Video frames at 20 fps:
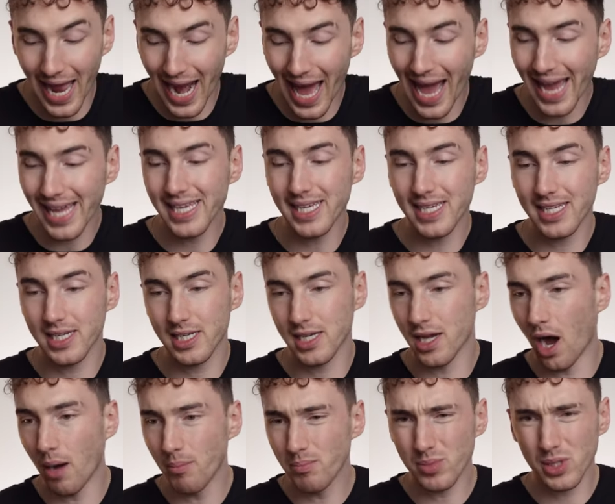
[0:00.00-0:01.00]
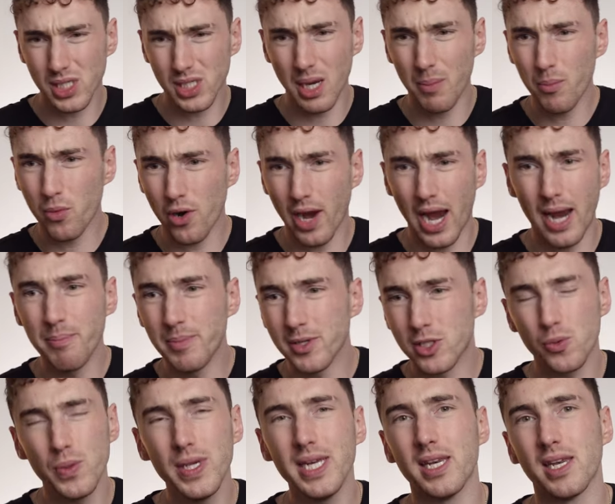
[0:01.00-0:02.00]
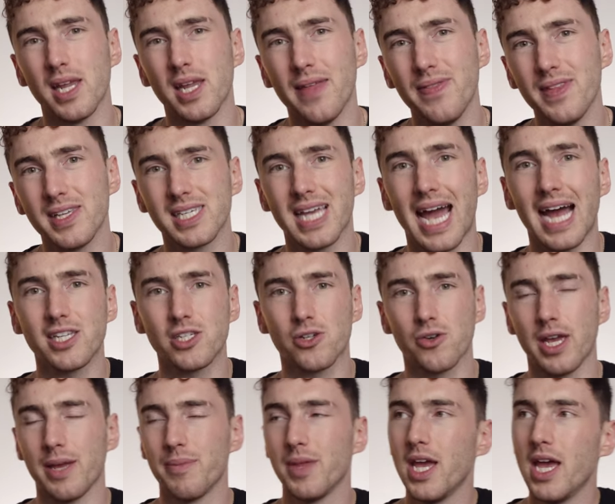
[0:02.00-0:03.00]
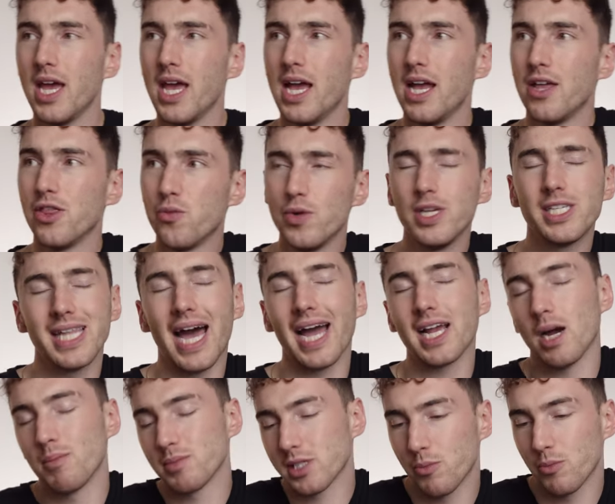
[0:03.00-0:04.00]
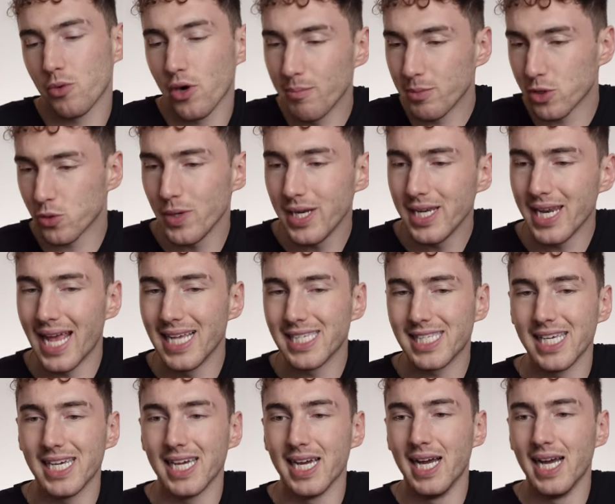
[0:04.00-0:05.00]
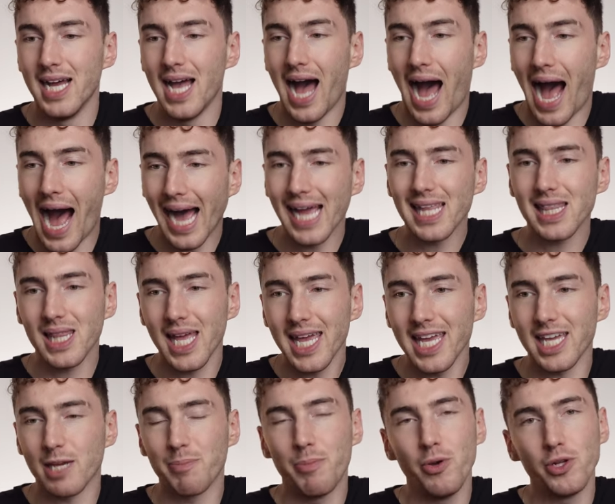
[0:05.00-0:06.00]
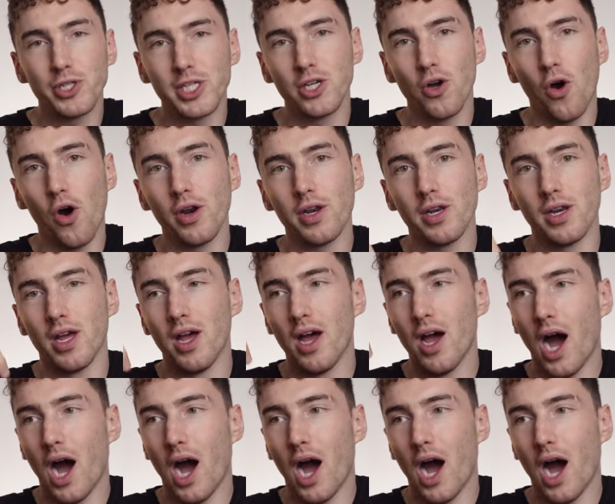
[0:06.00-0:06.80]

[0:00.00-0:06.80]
And I come somewhere in between in this category. The reason that I come somewhere in between is that I like putting on